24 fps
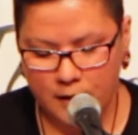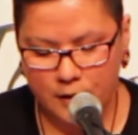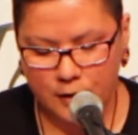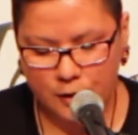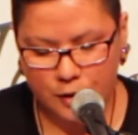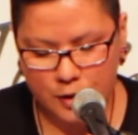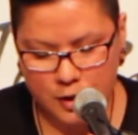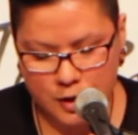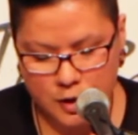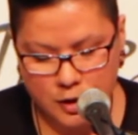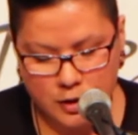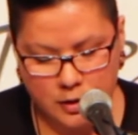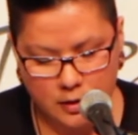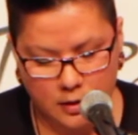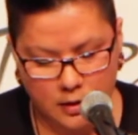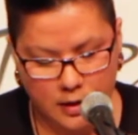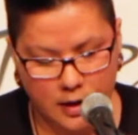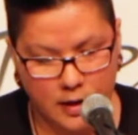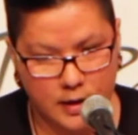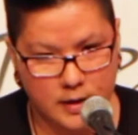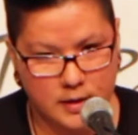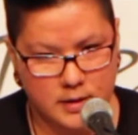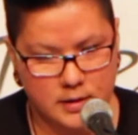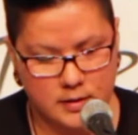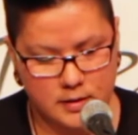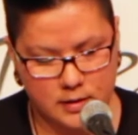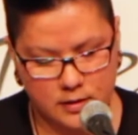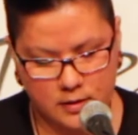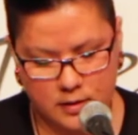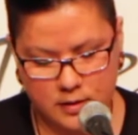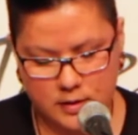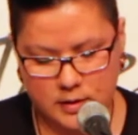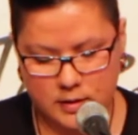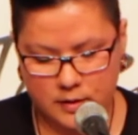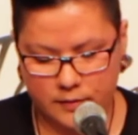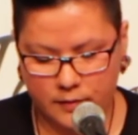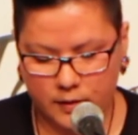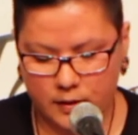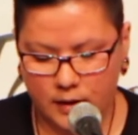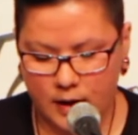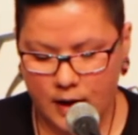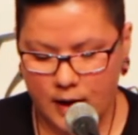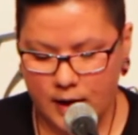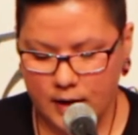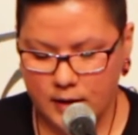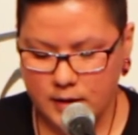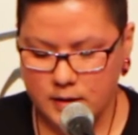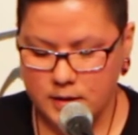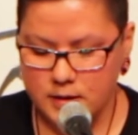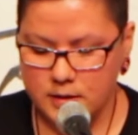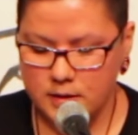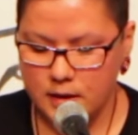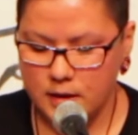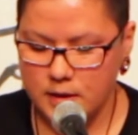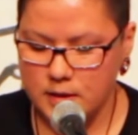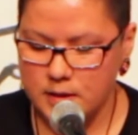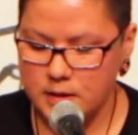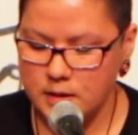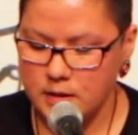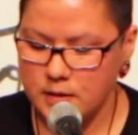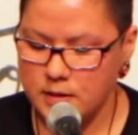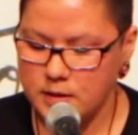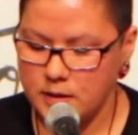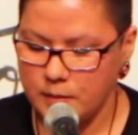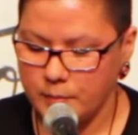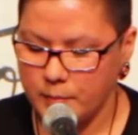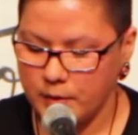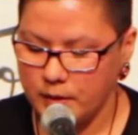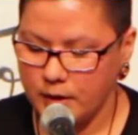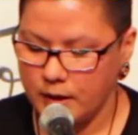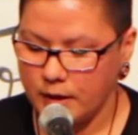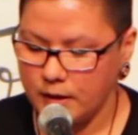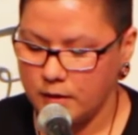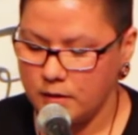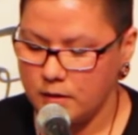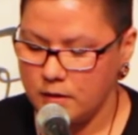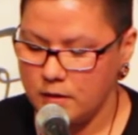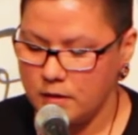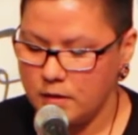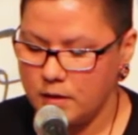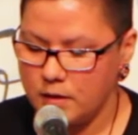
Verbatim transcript: Christianize, civilize, and assimilate,